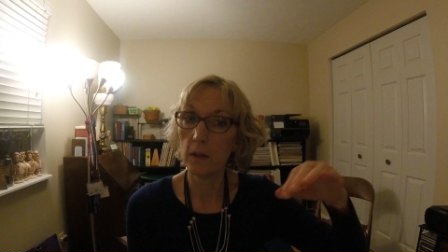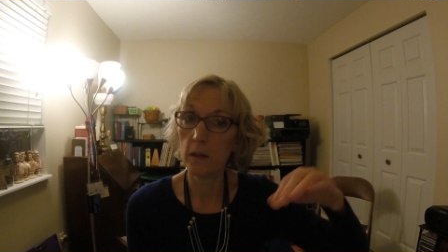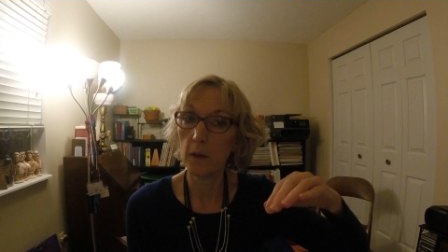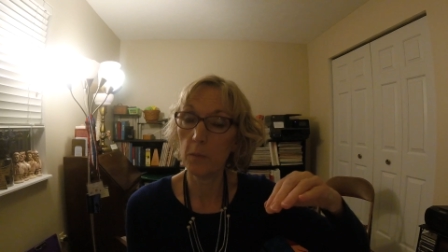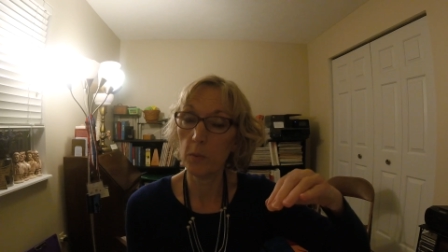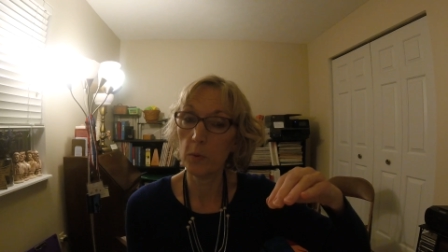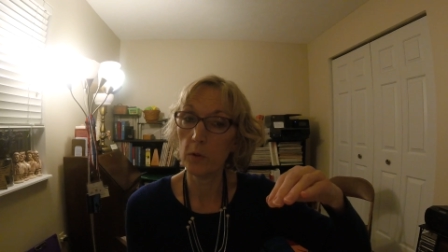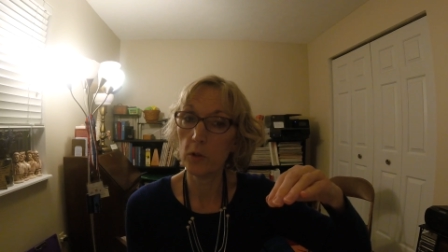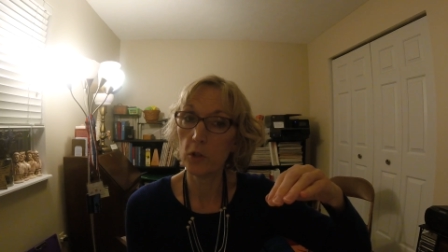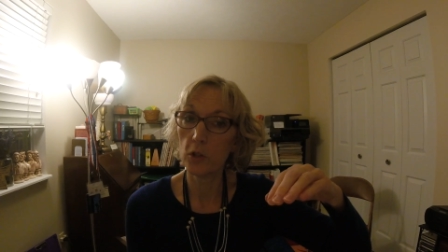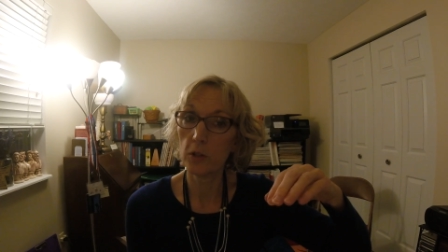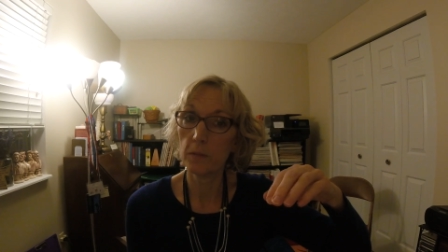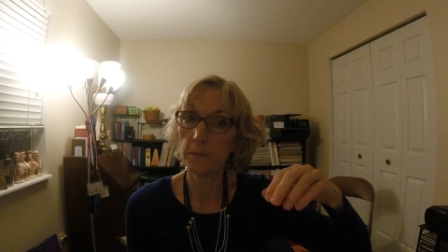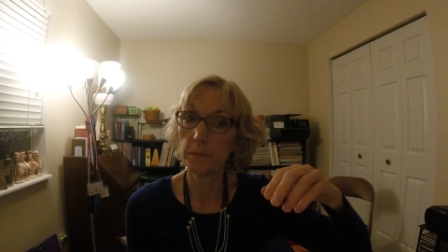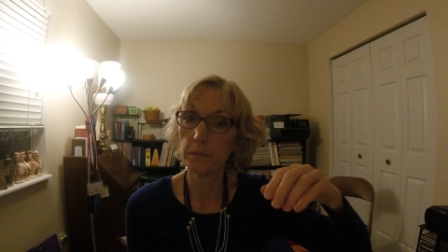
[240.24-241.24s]
thumb
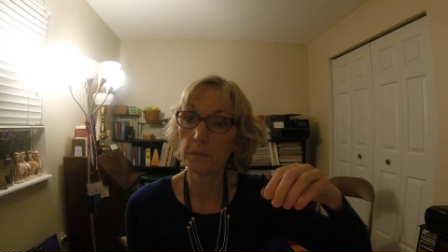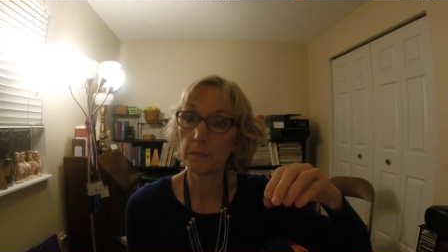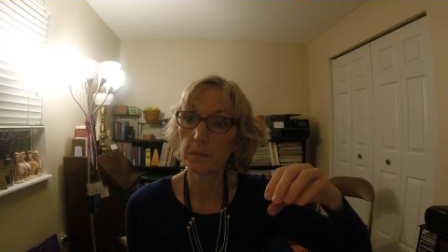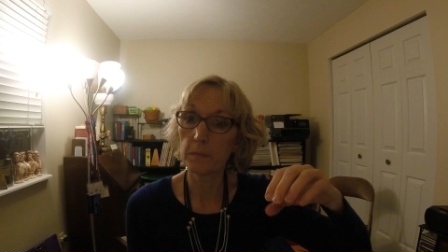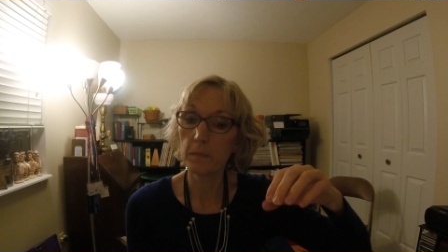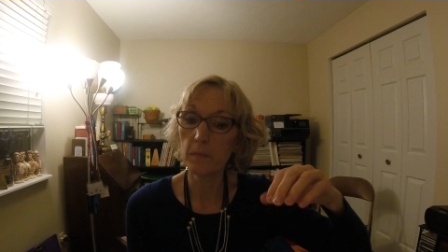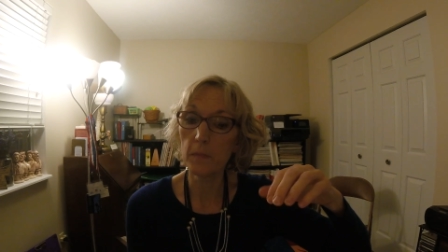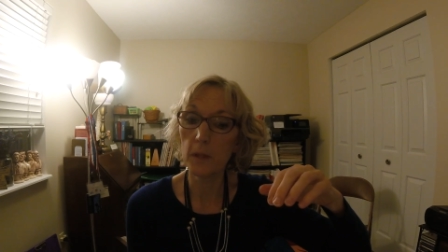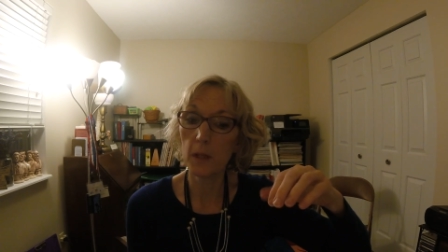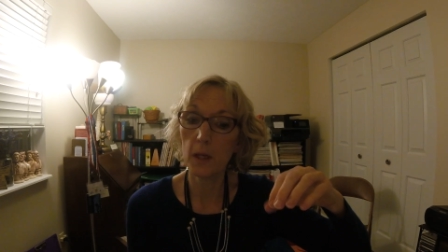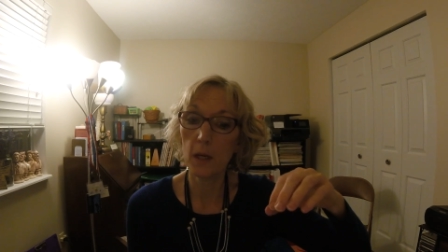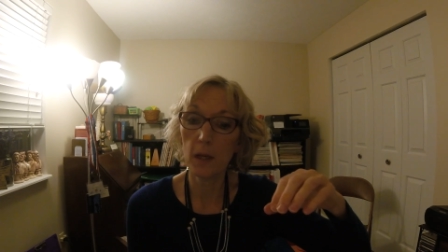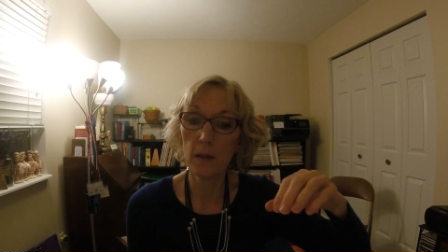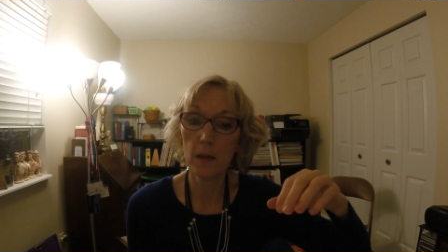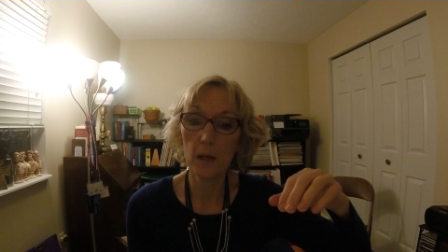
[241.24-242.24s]
perch,
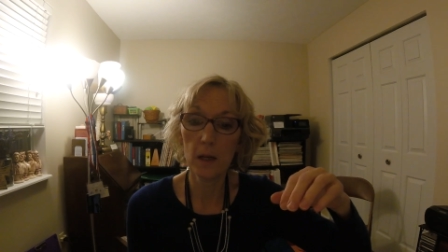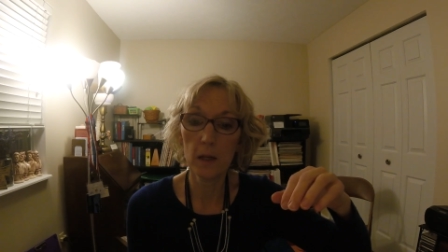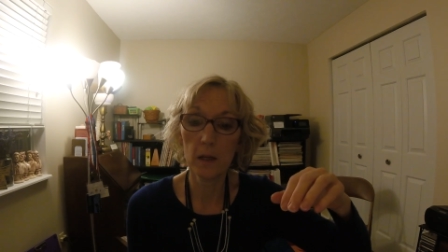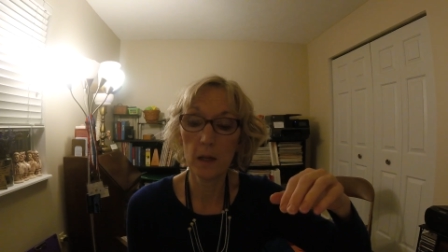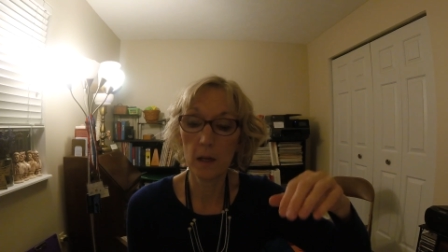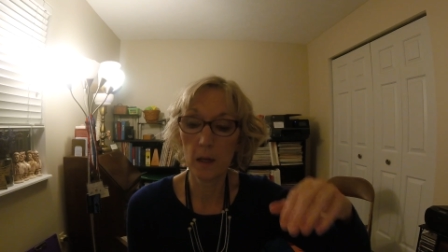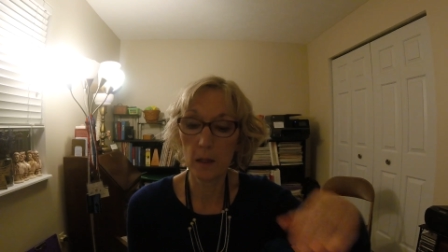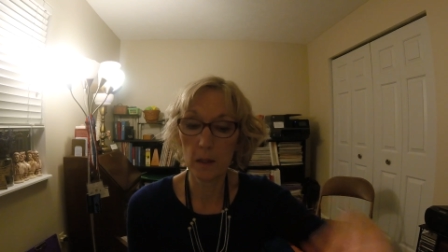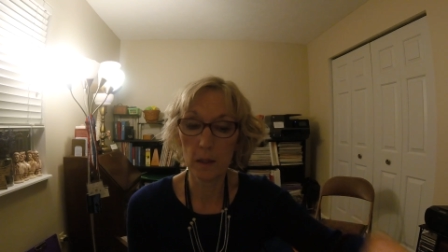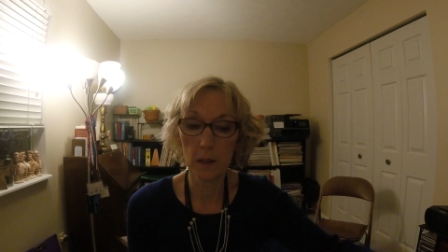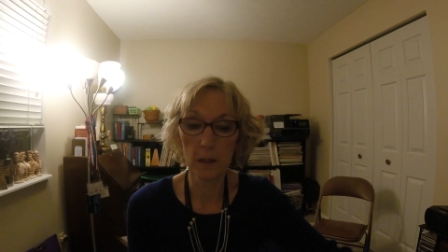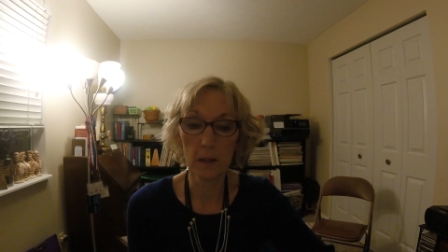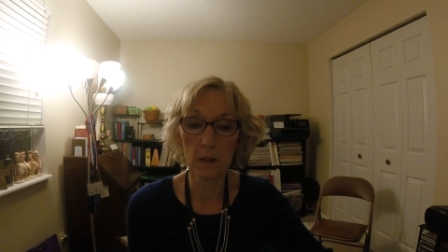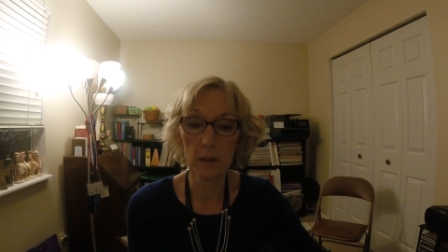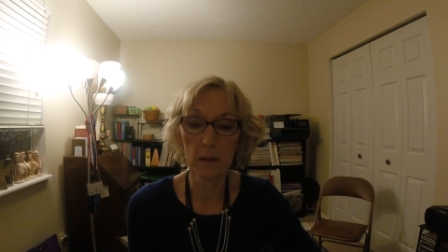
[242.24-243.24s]
and then on
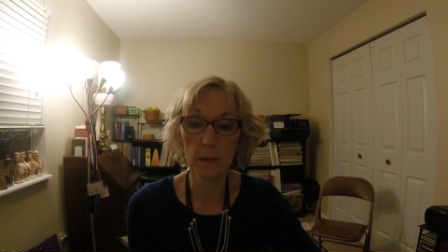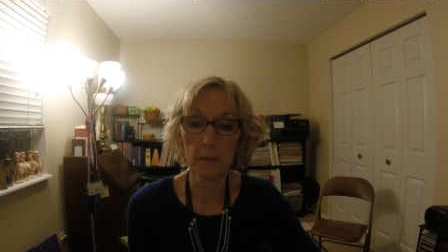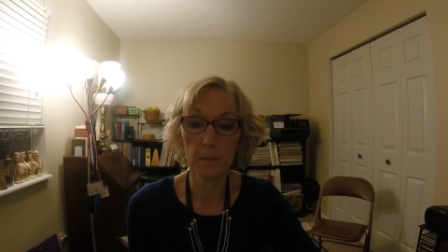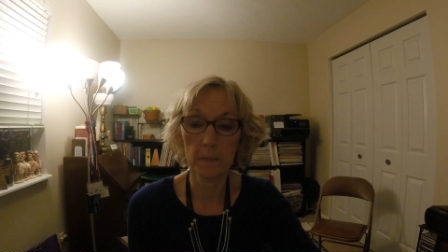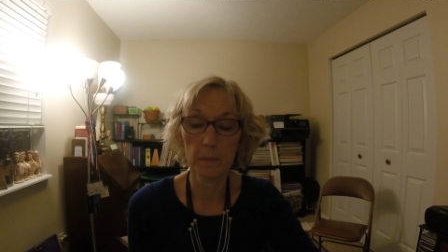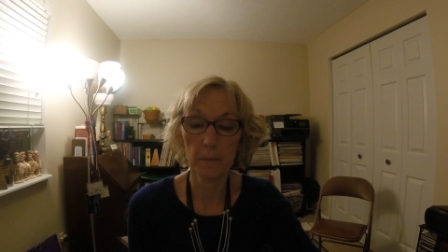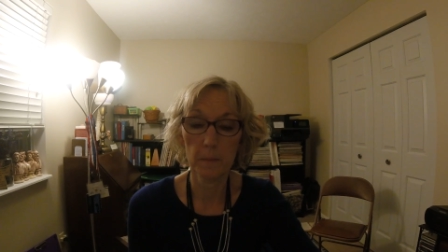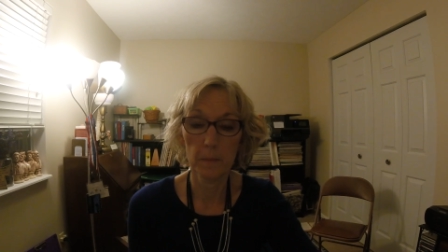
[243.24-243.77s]
the, um,